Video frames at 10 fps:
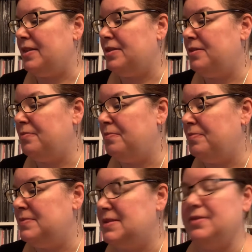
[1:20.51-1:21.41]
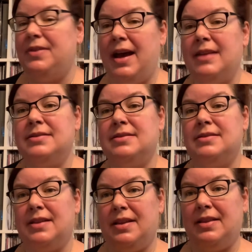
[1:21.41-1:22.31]
the so that's
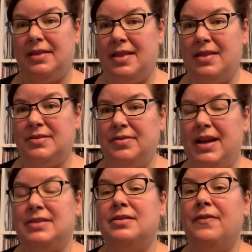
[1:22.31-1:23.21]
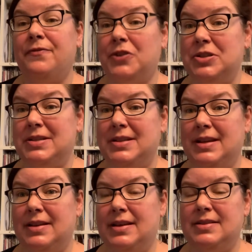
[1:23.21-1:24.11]
the first
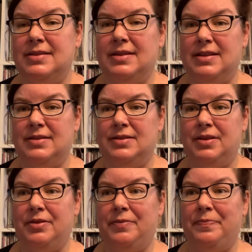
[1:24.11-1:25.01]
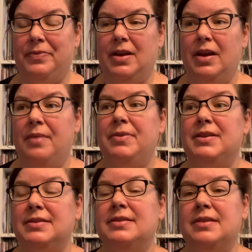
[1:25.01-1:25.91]
thing that's due. But
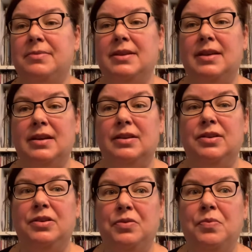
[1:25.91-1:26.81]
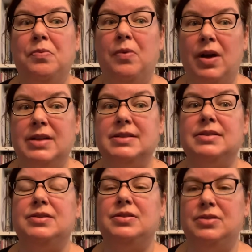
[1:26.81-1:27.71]
this is something that you want
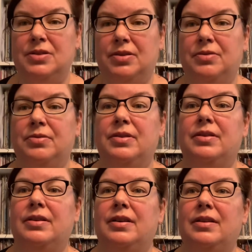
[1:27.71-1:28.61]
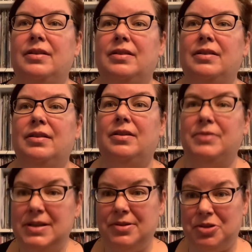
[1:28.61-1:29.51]
to do a
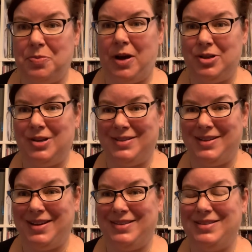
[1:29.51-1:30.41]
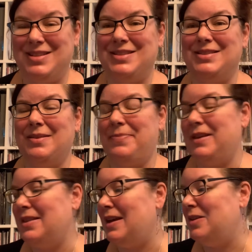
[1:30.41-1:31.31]
research project on. This is
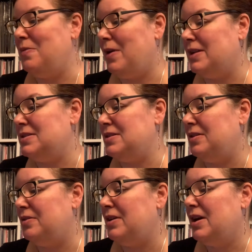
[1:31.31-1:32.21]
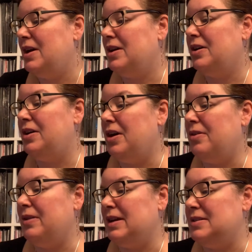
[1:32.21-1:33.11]
something that you want to
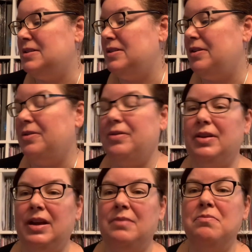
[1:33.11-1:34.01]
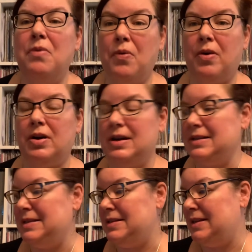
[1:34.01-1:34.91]
go into in more
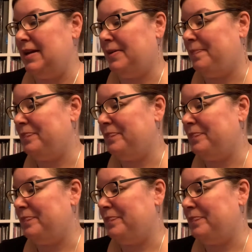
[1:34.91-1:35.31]
detail.